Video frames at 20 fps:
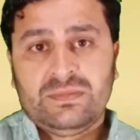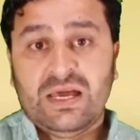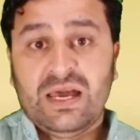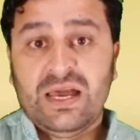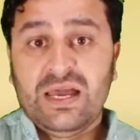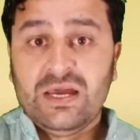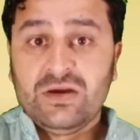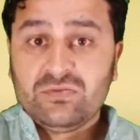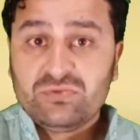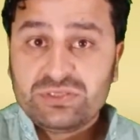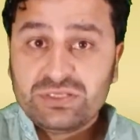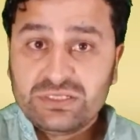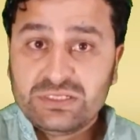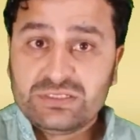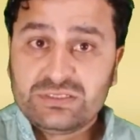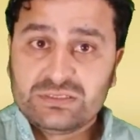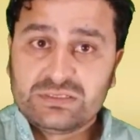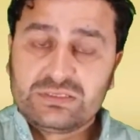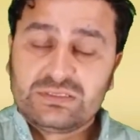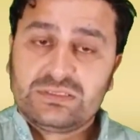I have
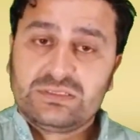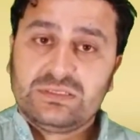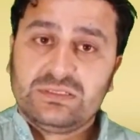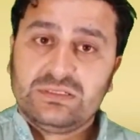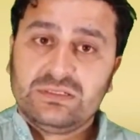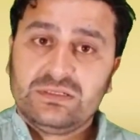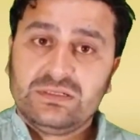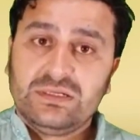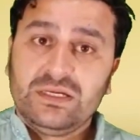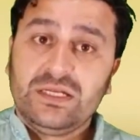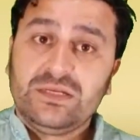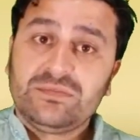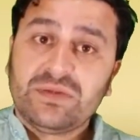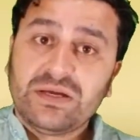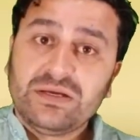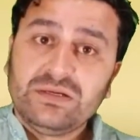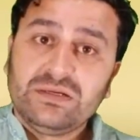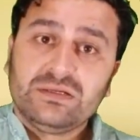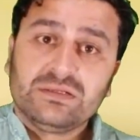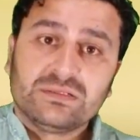tinnitus in my
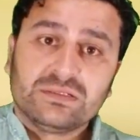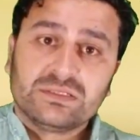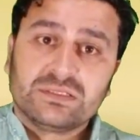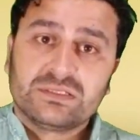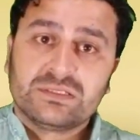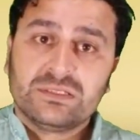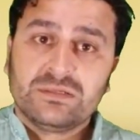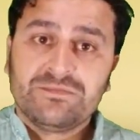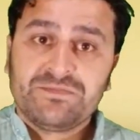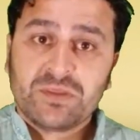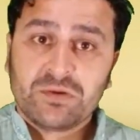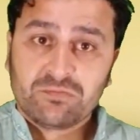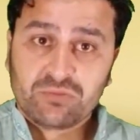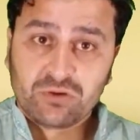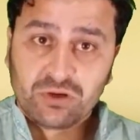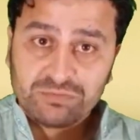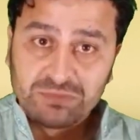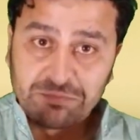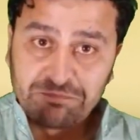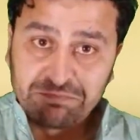ears
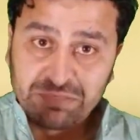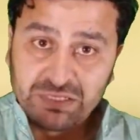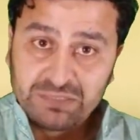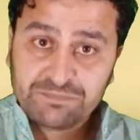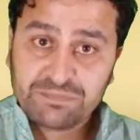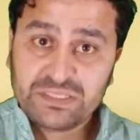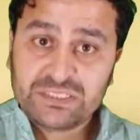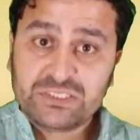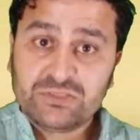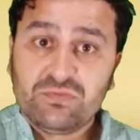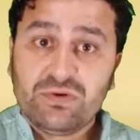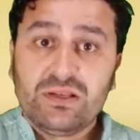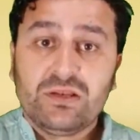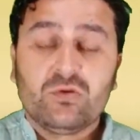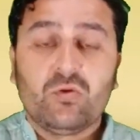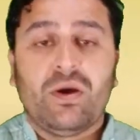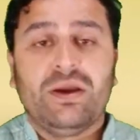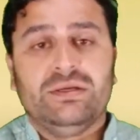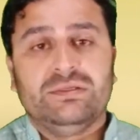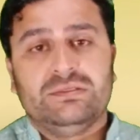from the perpetual
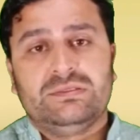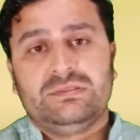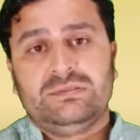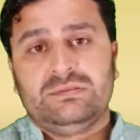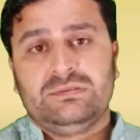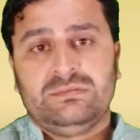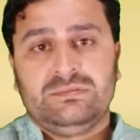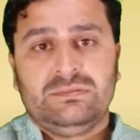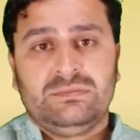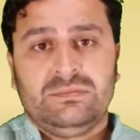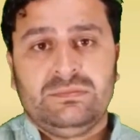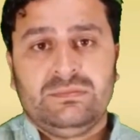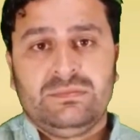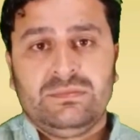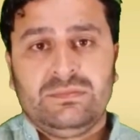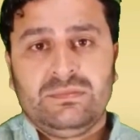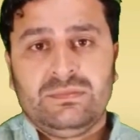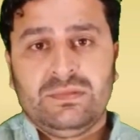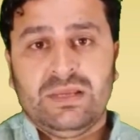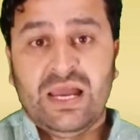noise.
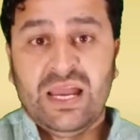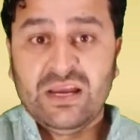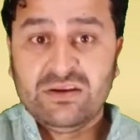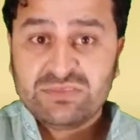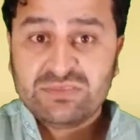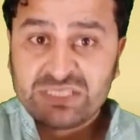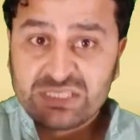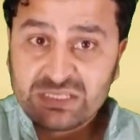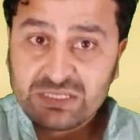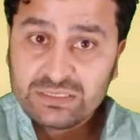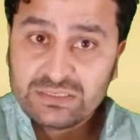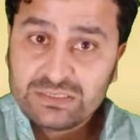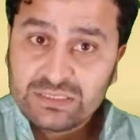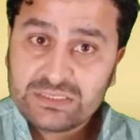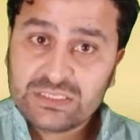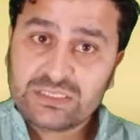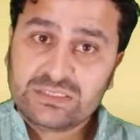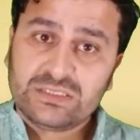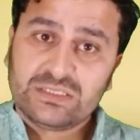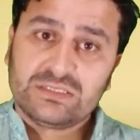I have skin
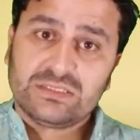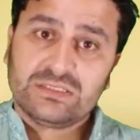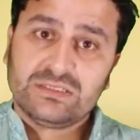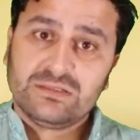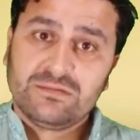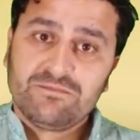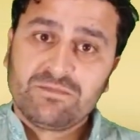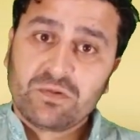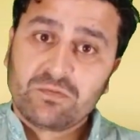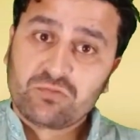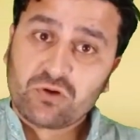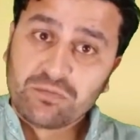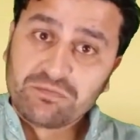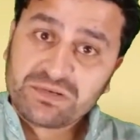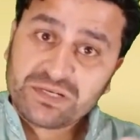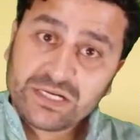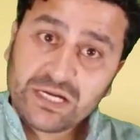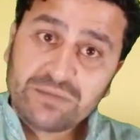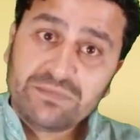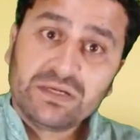diseases from
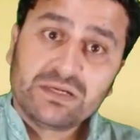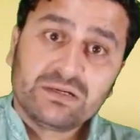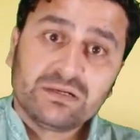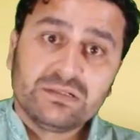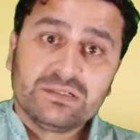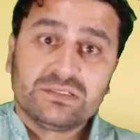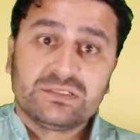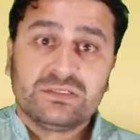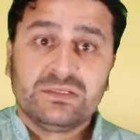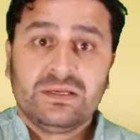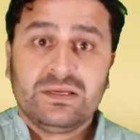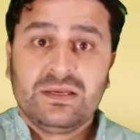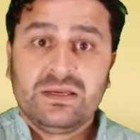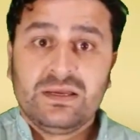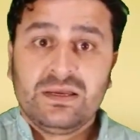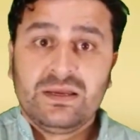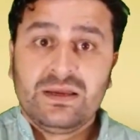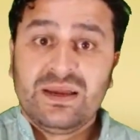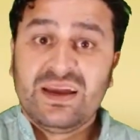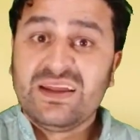chemicals
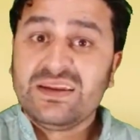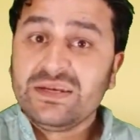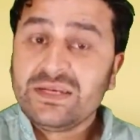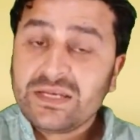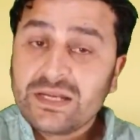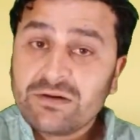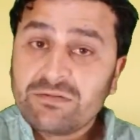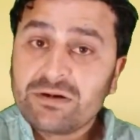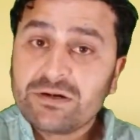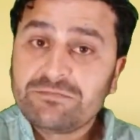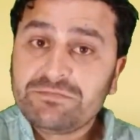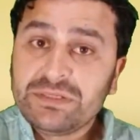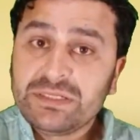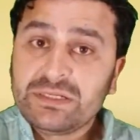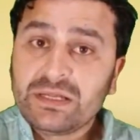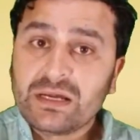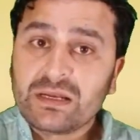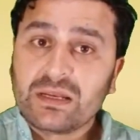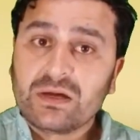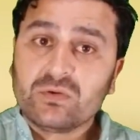and never
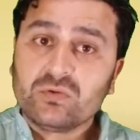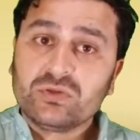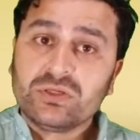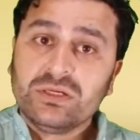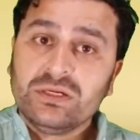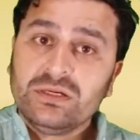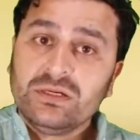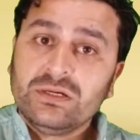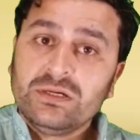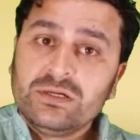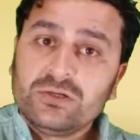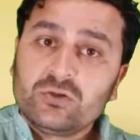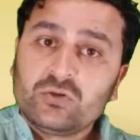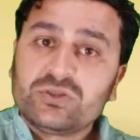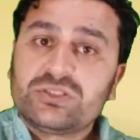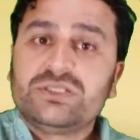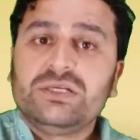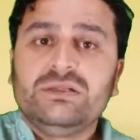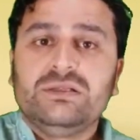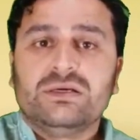been allowed to
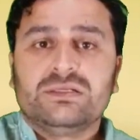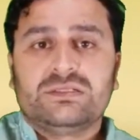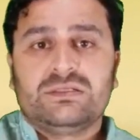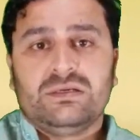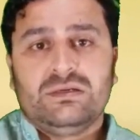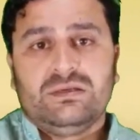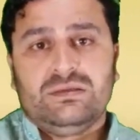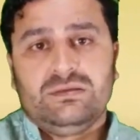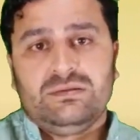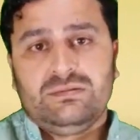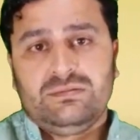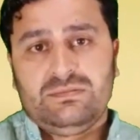see the sun.